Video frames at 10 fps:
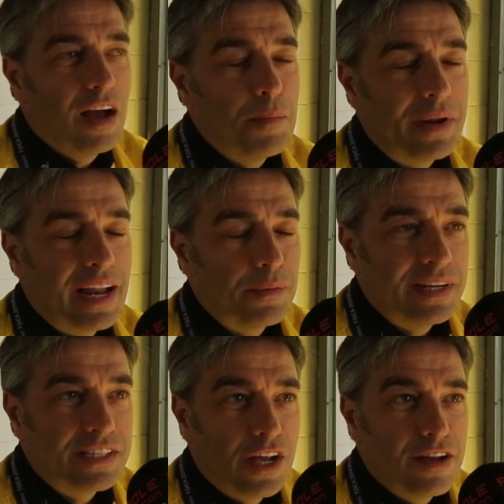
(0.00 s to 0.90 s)
I'll be glad
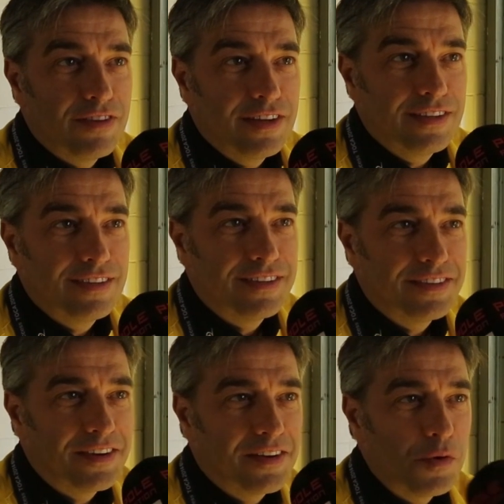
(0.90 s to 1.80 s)
when it's over.
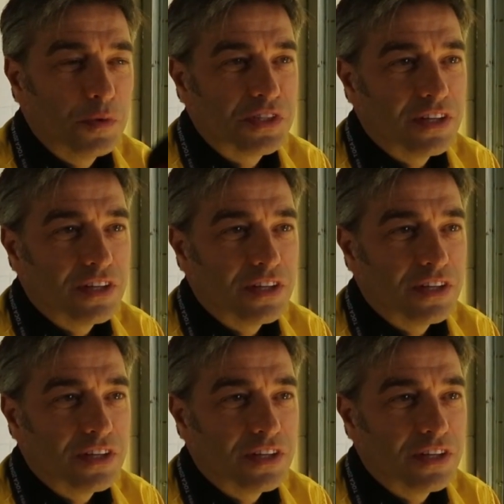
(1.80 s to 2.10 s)
I'm always